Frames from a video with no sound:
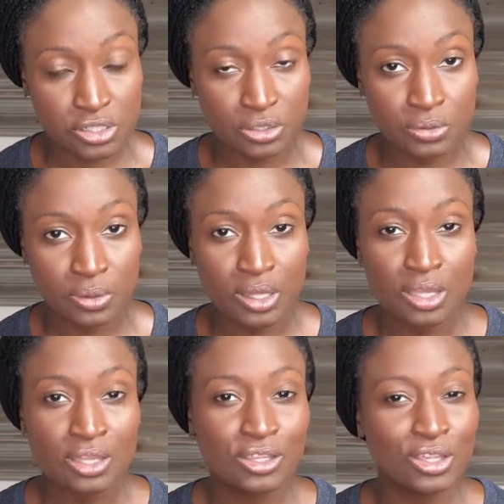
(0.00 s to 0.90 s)
to you,
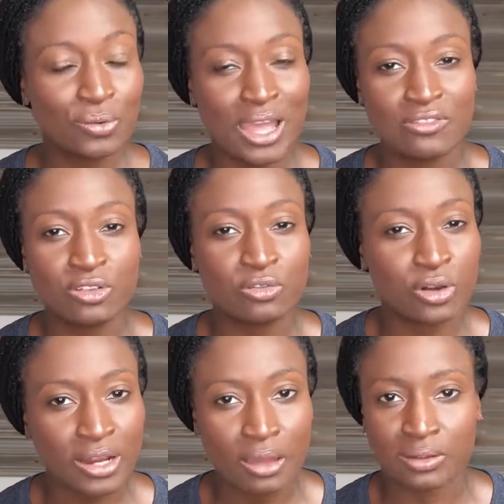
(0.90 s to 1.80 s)
you don't have to
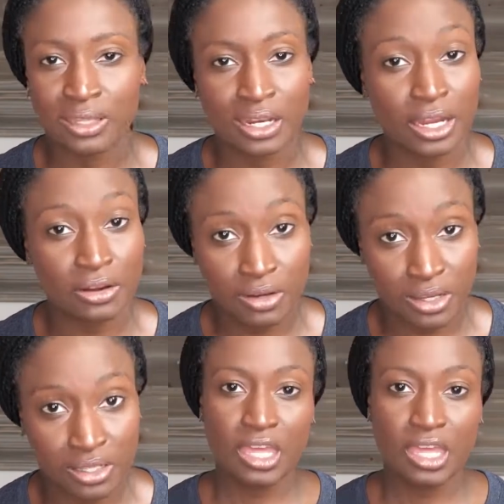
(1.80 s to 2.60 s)
run out and get a haircut.